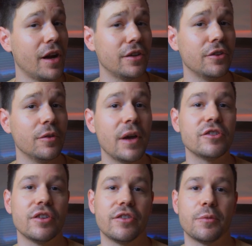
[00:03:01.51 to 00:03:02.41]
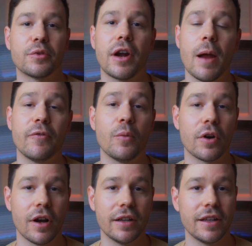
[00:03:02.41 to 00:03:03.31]
I do, make sure to subscribe for more
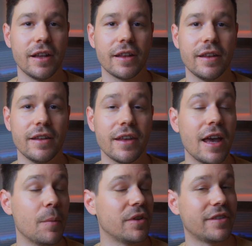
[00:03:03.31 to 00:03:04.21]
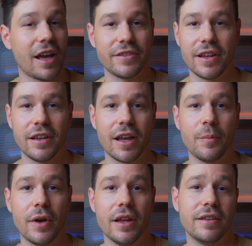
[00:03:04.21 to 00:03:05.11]
content like this, massage that like
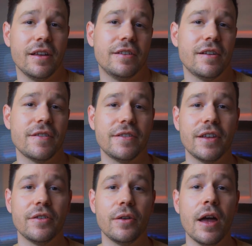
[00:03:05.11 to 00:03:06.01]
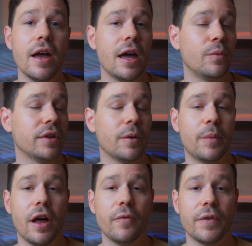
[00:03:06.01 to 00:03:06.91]
button until it starts to sizzle, and ring the
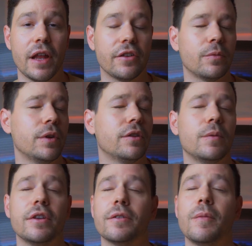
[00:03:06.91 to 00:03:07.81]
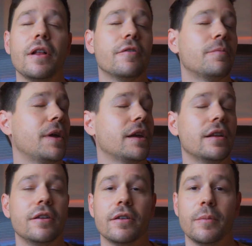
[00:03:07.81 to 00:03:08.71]
bell for that sweet, sweet smell of bacon
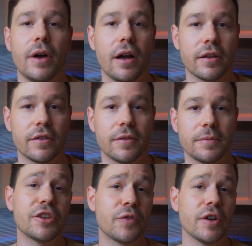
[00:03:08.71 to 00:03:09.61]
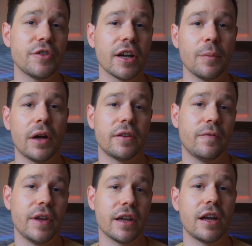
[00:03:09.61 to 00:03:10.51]
in your inbox. Let's first talk about the
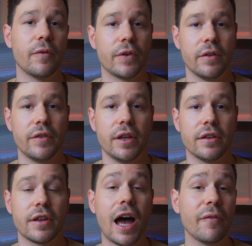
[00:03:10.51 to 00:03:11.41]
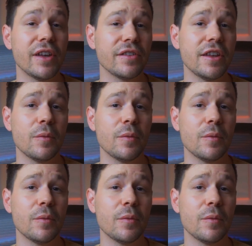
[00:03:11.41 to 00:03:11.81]
fit and comfort of these. Obviously, the